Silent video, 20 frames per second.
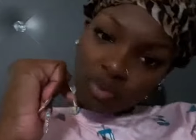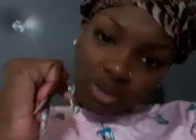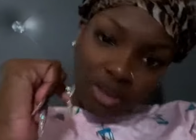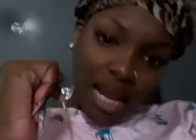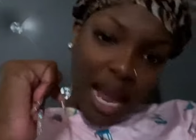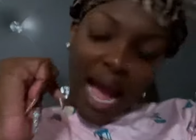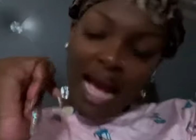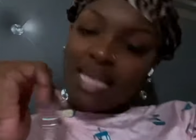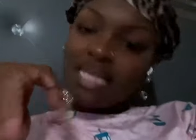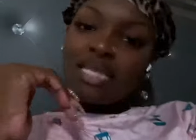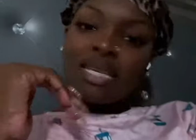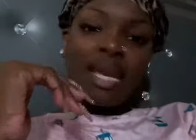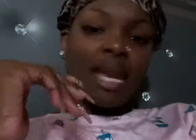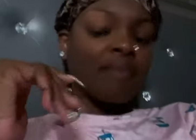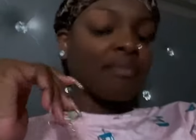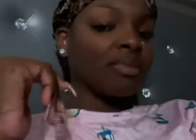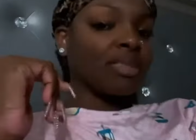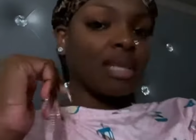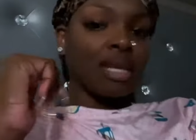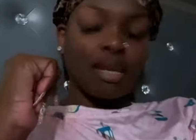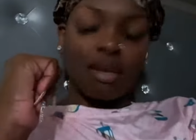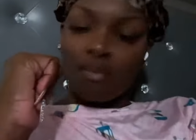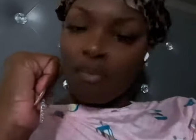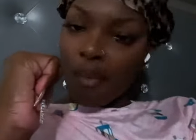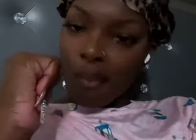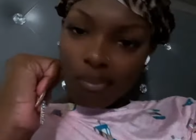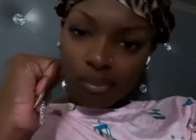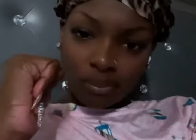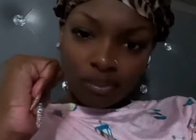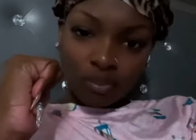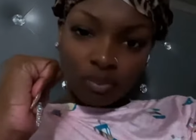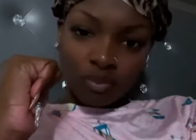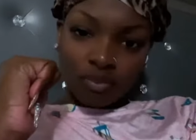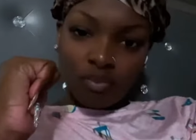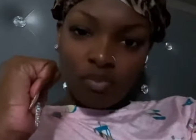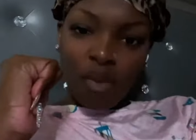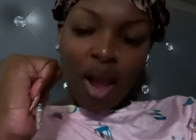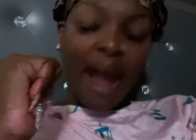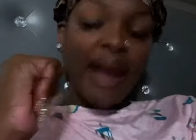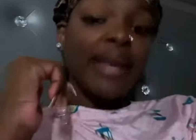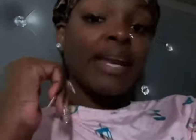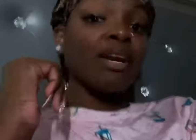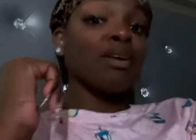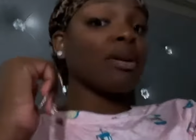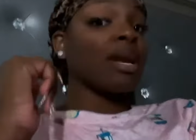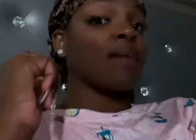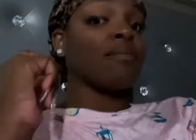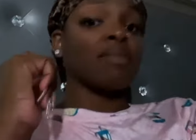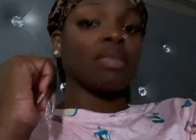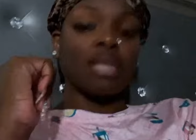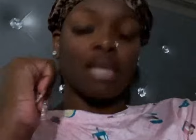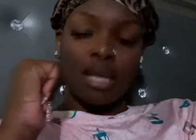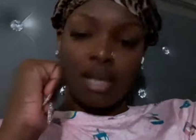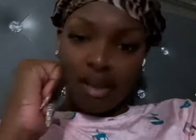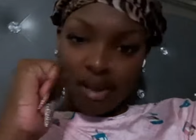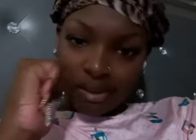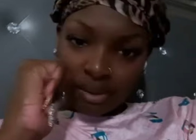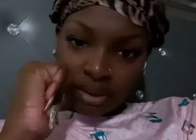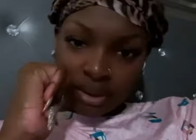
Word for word: I see everything. I hear everything.